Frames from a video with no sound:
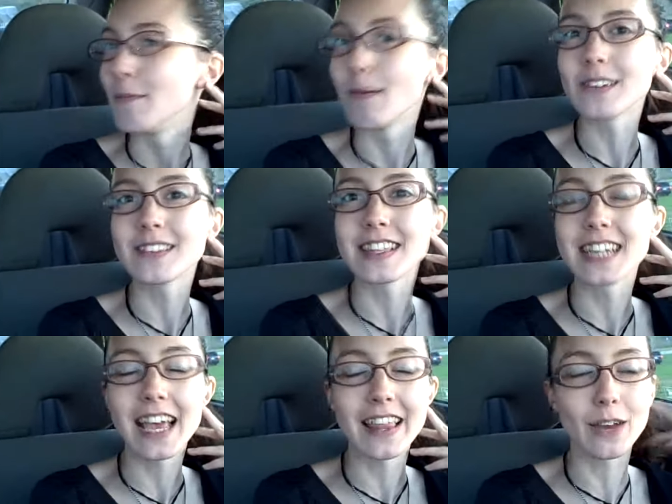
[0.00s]
most of the
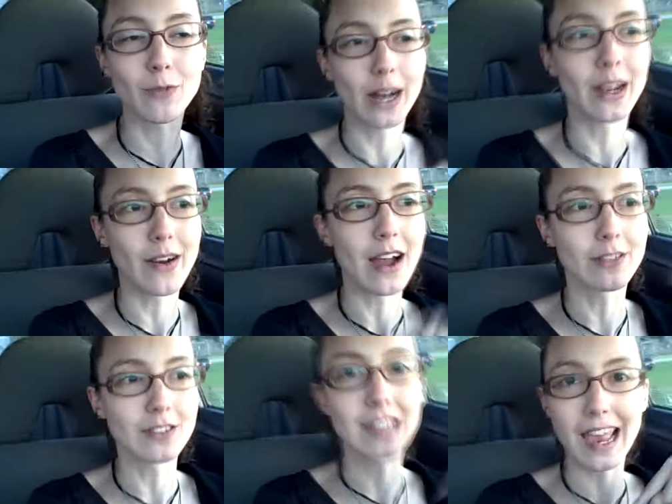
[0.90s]
day like running
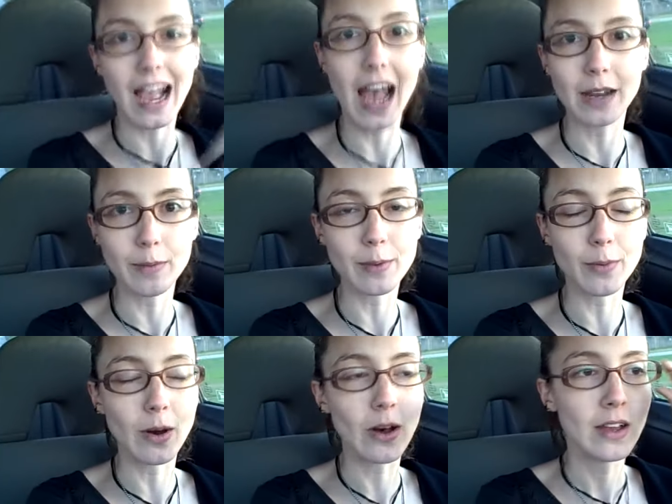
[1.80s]
around saying hi to
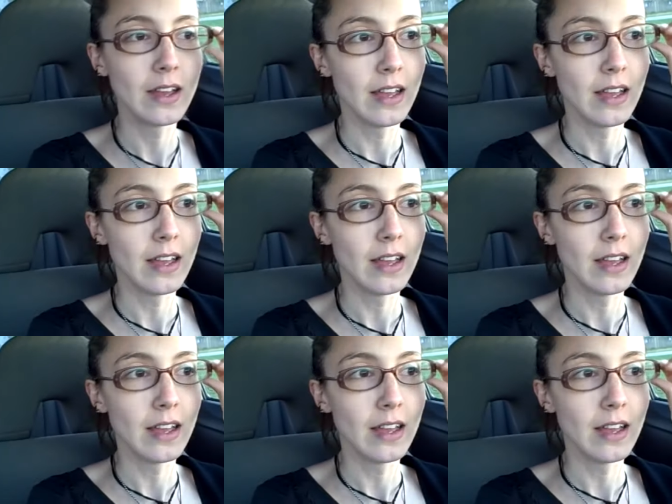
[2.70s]
people